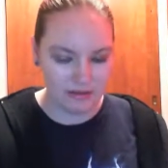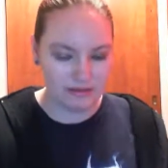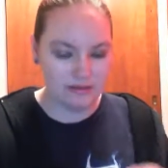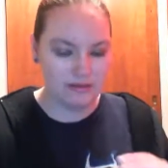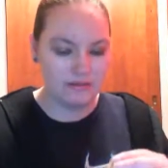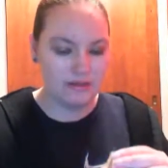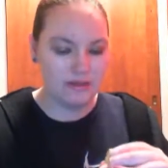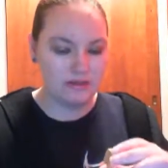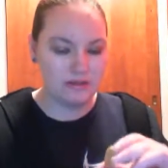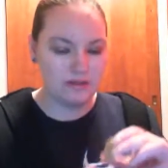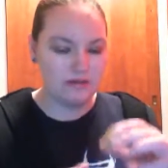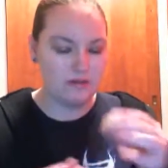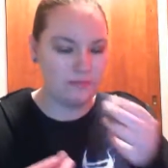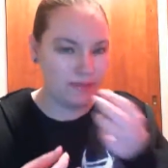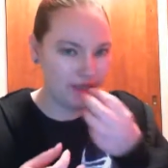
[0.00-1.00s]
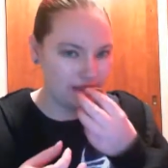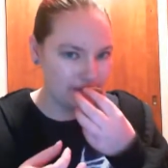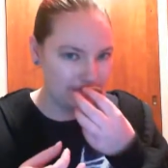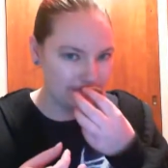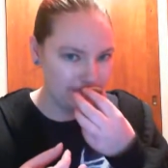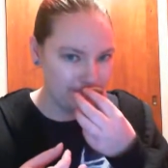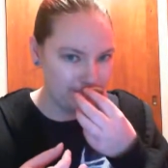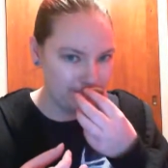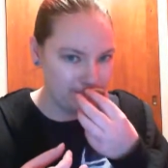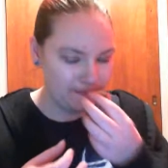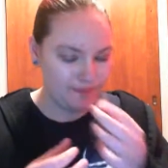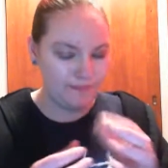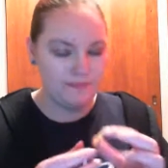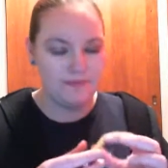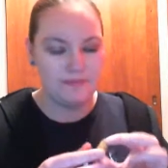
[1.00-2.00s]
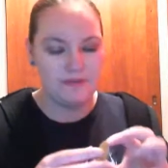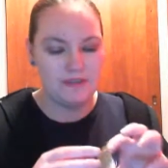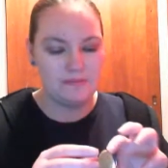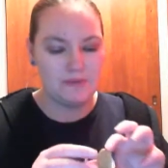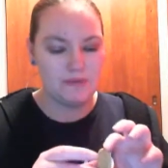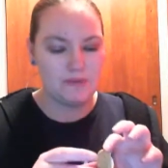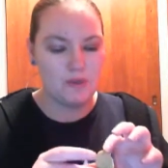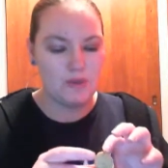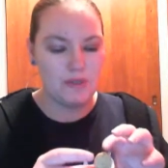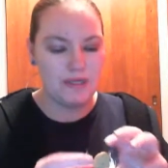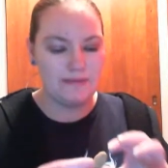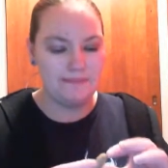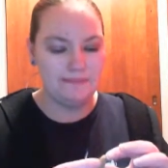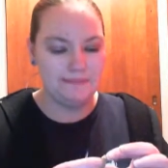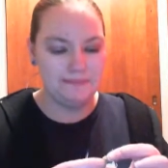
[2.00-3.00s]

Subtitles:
So here's an oat bag. It smells oaty.